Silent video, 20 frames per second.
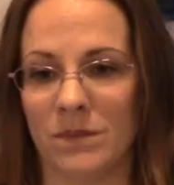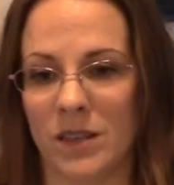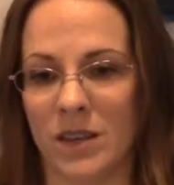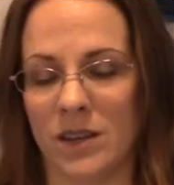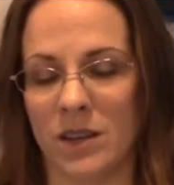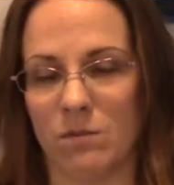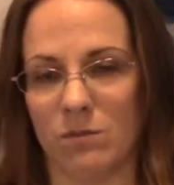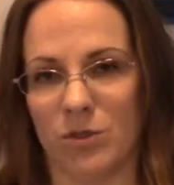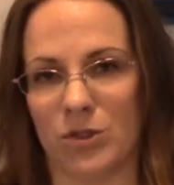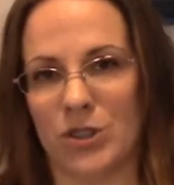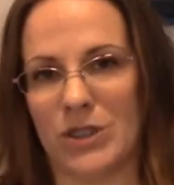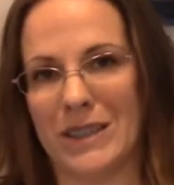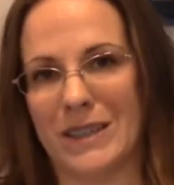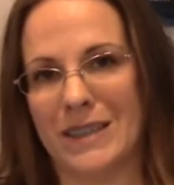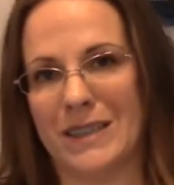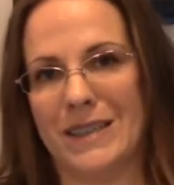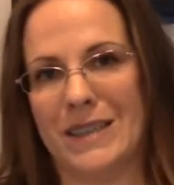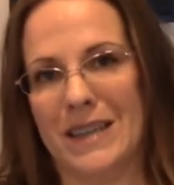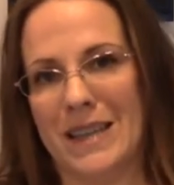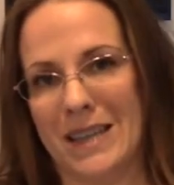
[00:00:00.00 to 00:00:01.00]
number
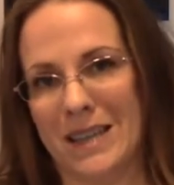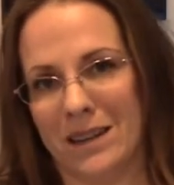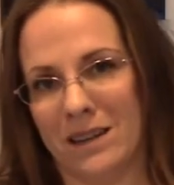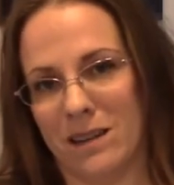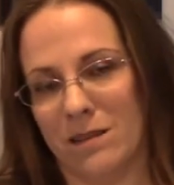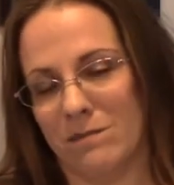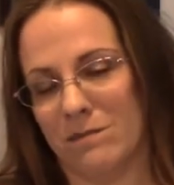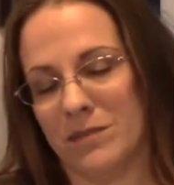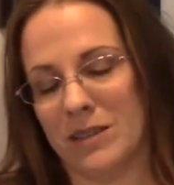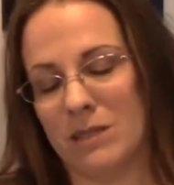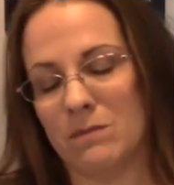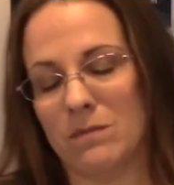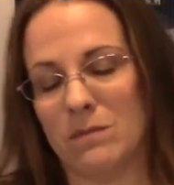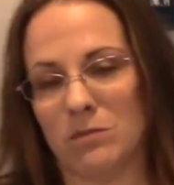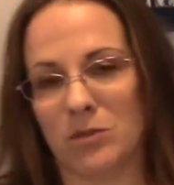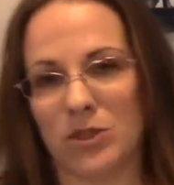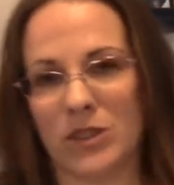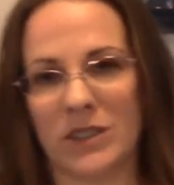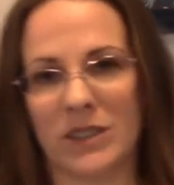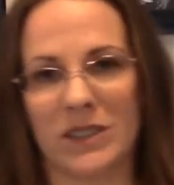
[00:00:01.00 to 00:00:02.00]
16, tip
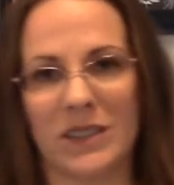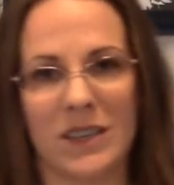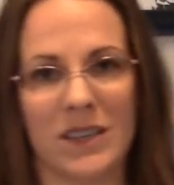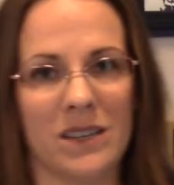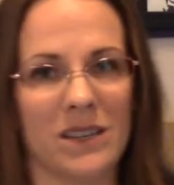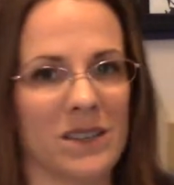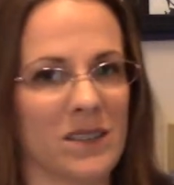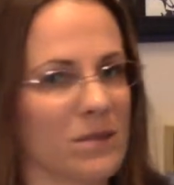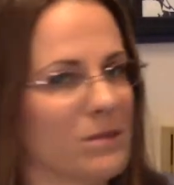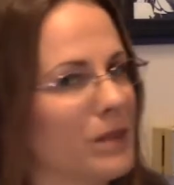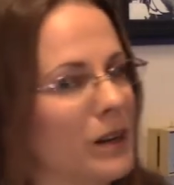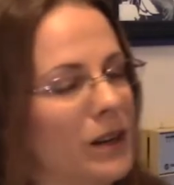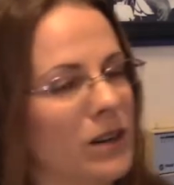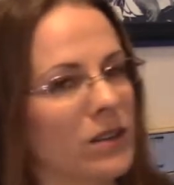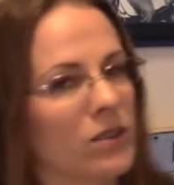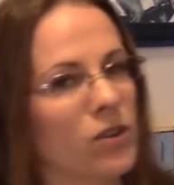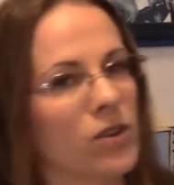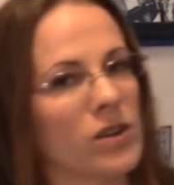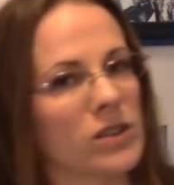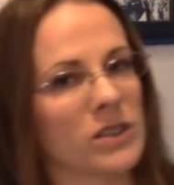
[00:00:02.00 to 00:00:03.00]
number 16 is
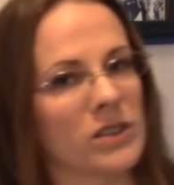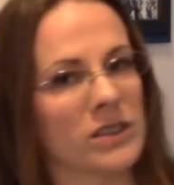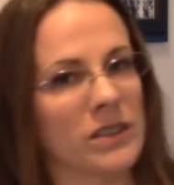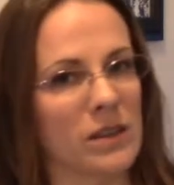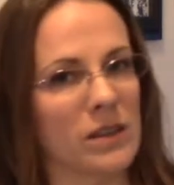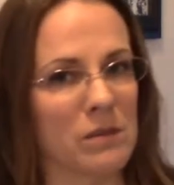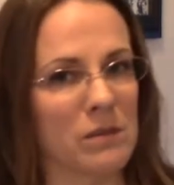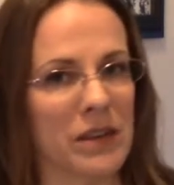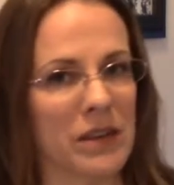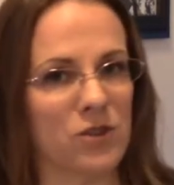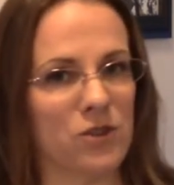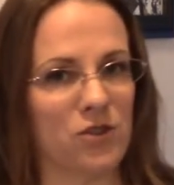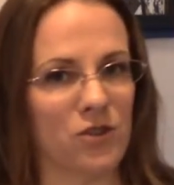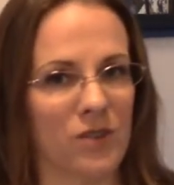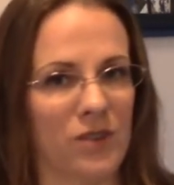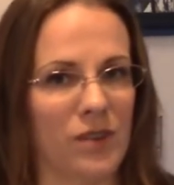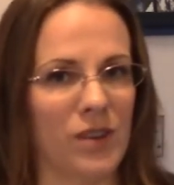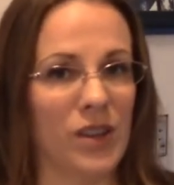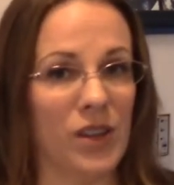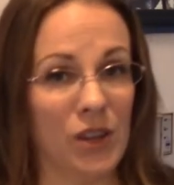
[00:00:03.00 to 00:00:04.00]
about
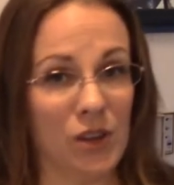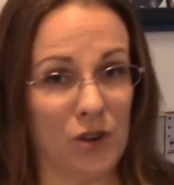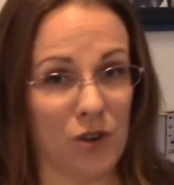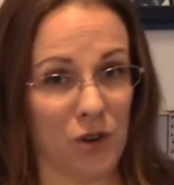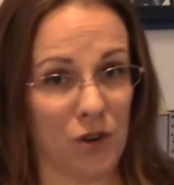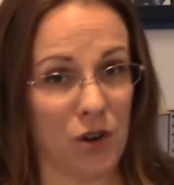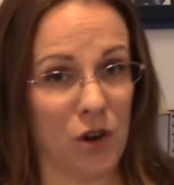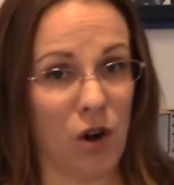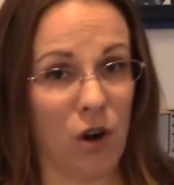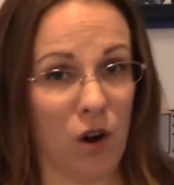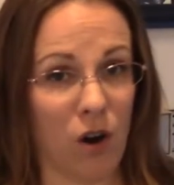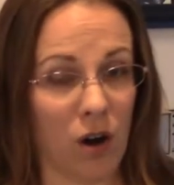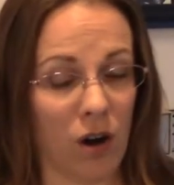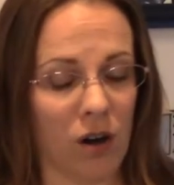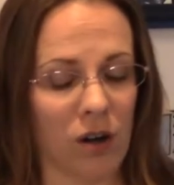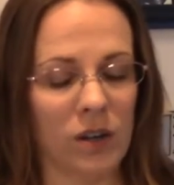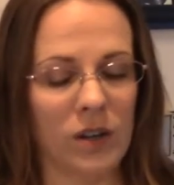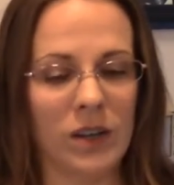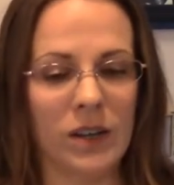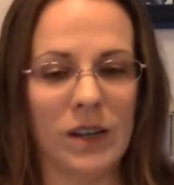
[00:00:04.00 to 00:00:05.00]
cross-contamination in your car.
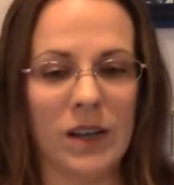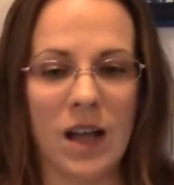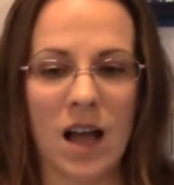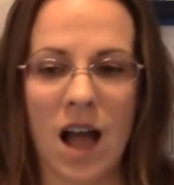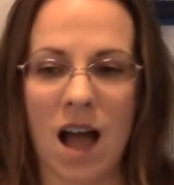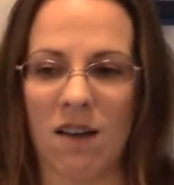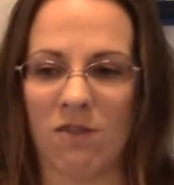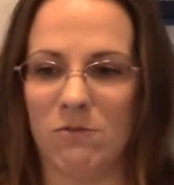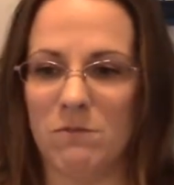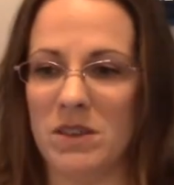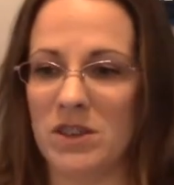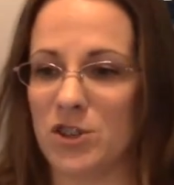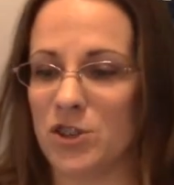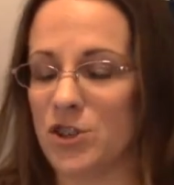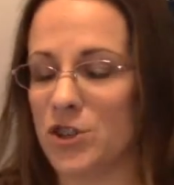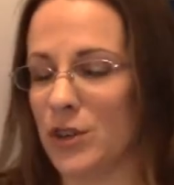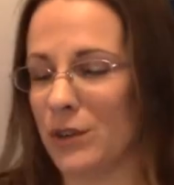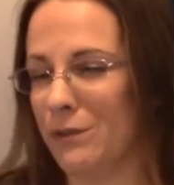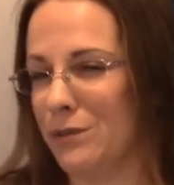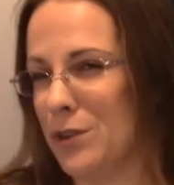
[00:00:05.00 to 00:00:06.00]
I've
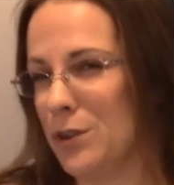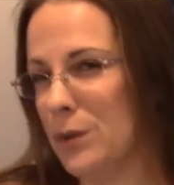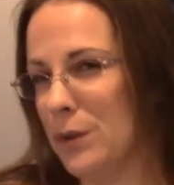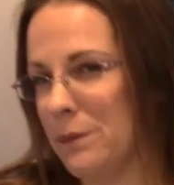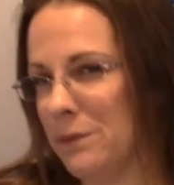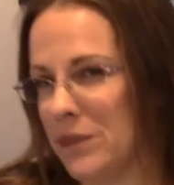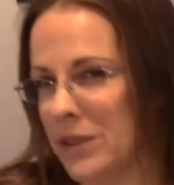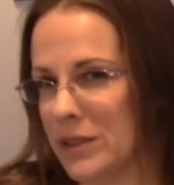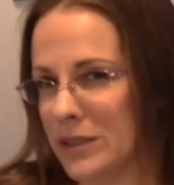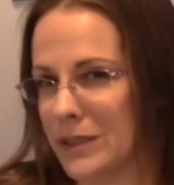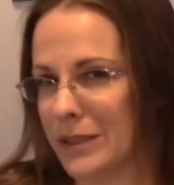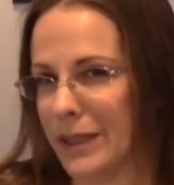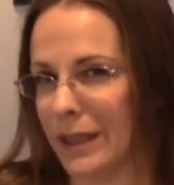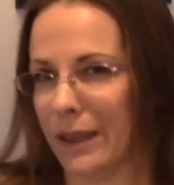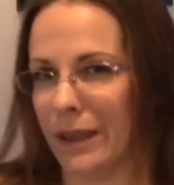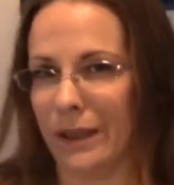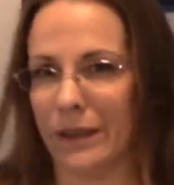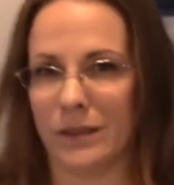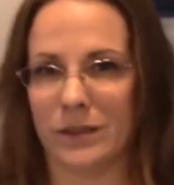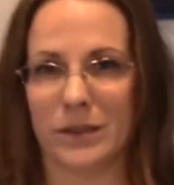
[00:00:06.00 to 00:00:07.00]
mentioned a few of these
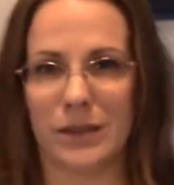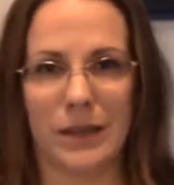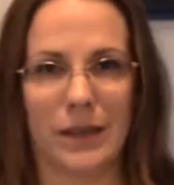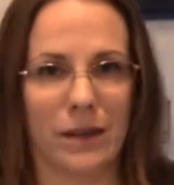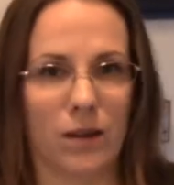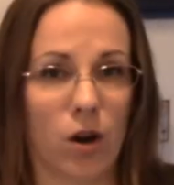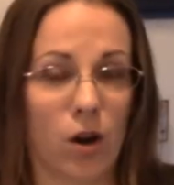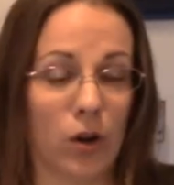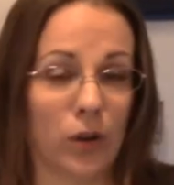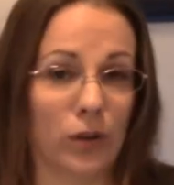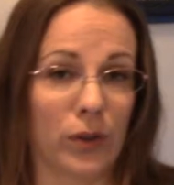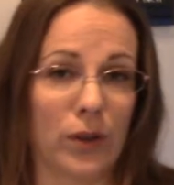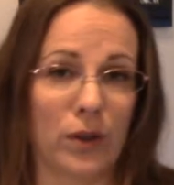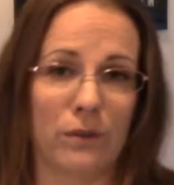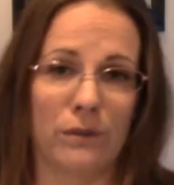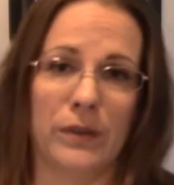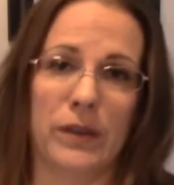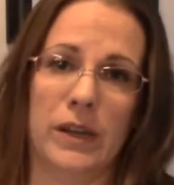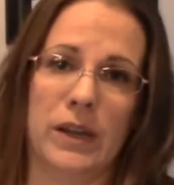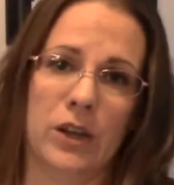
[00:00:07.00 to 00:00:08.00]
things in earlier
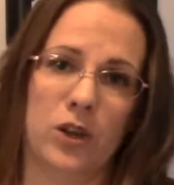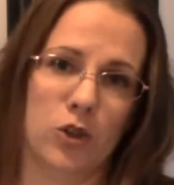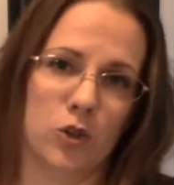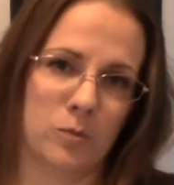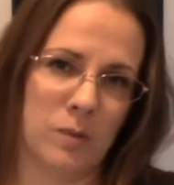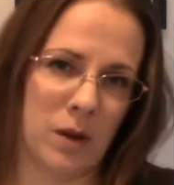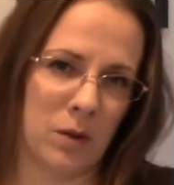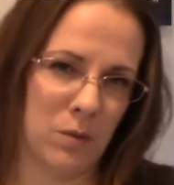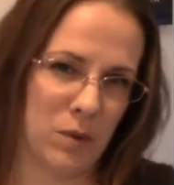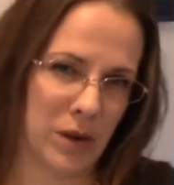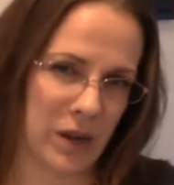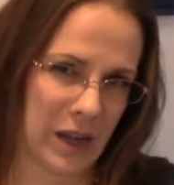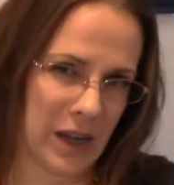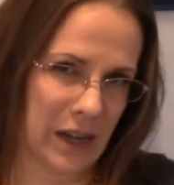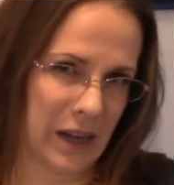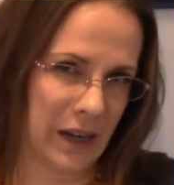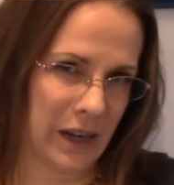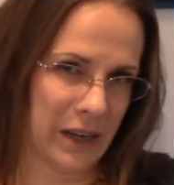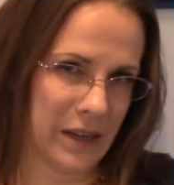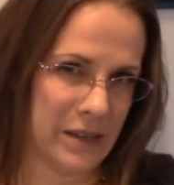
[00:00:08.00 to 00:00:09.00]
videos, but I want to
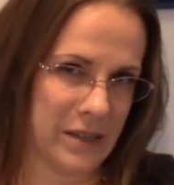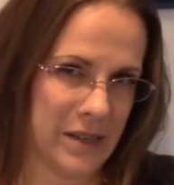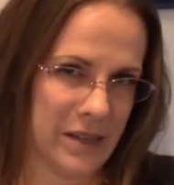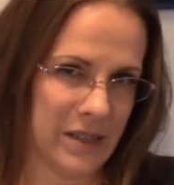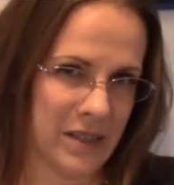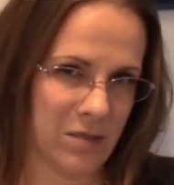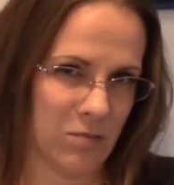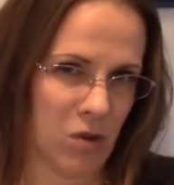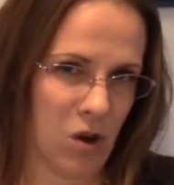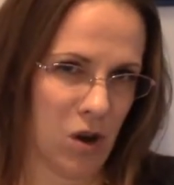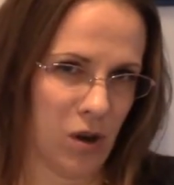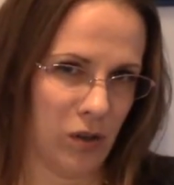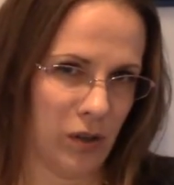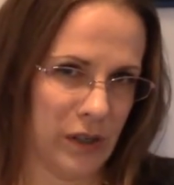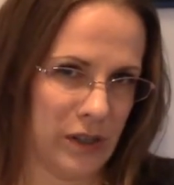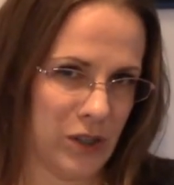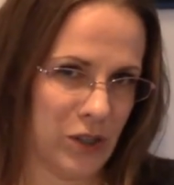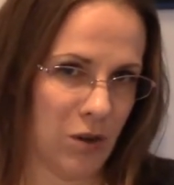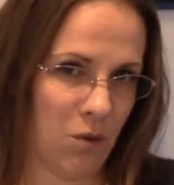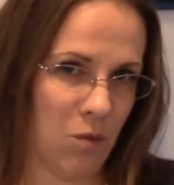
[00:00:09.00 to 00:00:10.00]
kind of condense them all
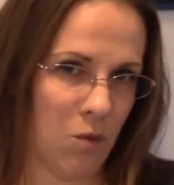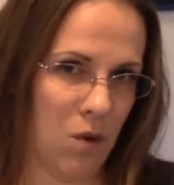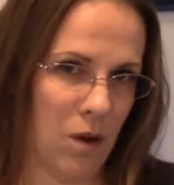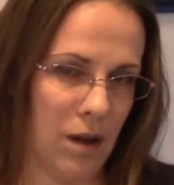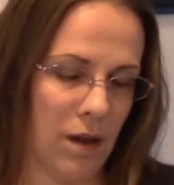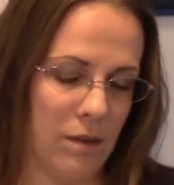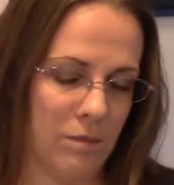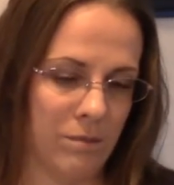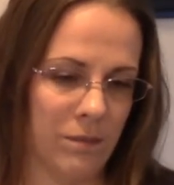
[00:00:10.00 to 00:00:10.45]
into one.